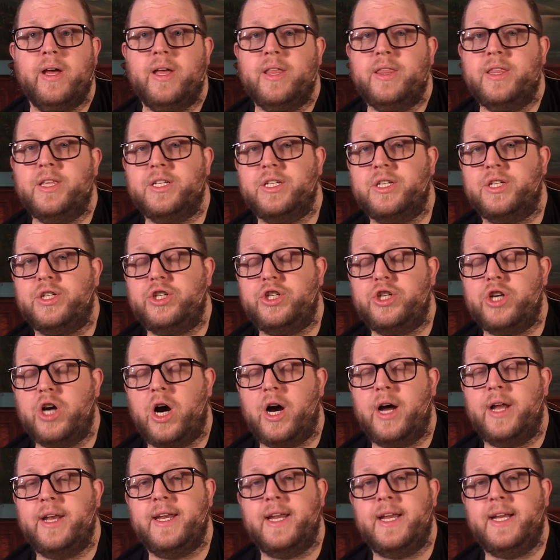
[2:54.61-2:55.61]
This is
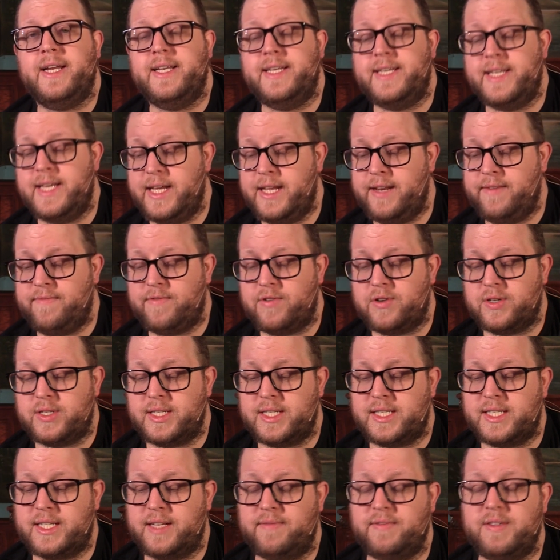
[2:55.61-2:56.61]
John 19,
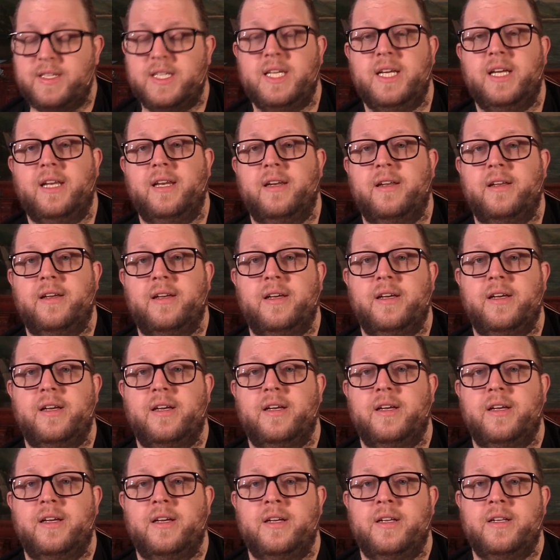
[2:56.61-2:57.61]
verses 17
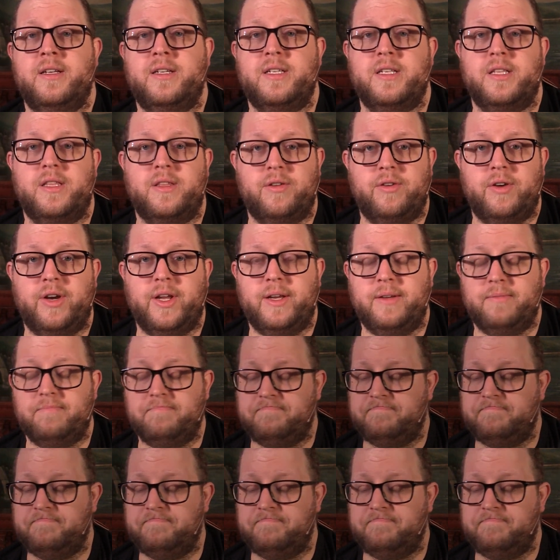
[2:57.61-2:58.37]
to 30.